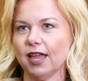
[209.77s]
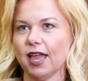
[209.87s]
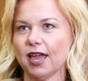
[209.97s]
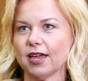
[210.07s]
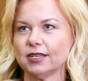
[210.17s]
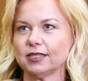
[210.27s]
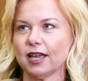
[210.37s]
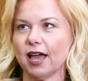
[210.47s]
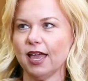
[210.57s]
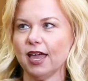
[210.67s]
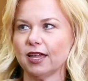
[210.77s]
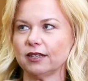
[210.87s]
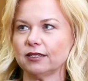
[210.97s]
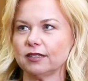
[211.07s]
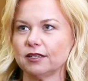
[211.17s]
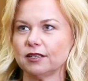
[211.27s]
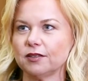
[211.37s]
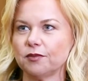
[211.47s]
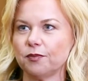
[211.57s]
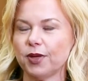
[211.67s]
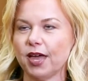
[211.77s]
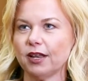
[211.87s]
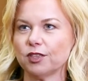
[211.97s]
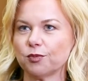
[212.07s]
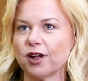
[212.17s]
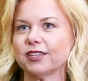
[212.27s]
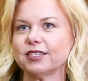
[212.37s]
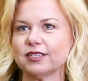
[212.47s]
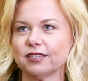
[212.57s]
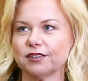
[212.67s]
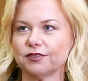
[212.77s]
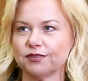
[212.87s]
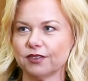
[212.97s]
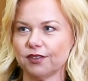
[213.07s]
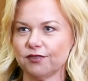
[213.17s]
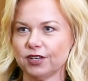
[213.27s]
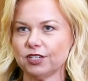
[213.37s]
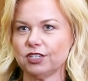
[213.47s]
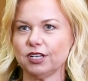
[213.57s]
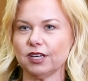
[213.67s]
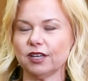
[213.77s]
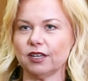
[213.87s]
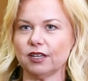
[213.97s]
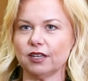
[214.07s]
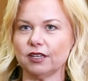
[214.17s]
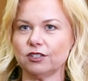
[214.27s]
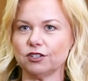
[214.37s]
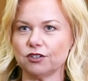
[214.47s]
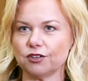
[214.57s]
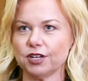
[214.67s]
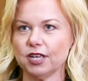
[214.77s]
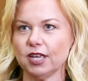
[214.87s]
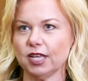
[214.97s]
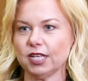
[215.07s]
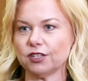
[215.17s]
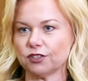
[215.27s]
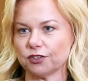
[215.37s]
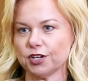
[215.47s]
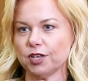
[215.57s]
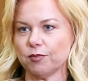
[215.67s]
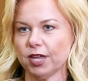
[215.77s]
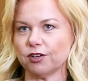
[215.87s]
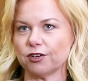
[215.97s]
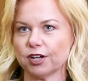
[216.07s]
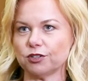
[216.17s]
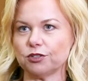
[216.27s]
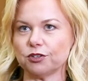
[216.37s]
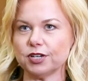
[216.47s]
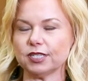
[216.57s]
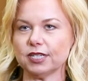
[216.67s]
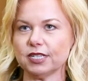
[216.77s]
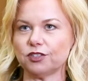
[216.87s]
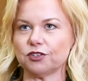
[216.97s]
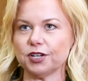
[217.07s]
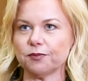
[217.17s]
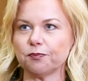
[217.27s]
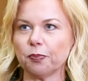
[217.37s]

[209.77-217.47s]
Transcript: And I had been in the process of finishing a degree in history. My undergraduate degree is in history.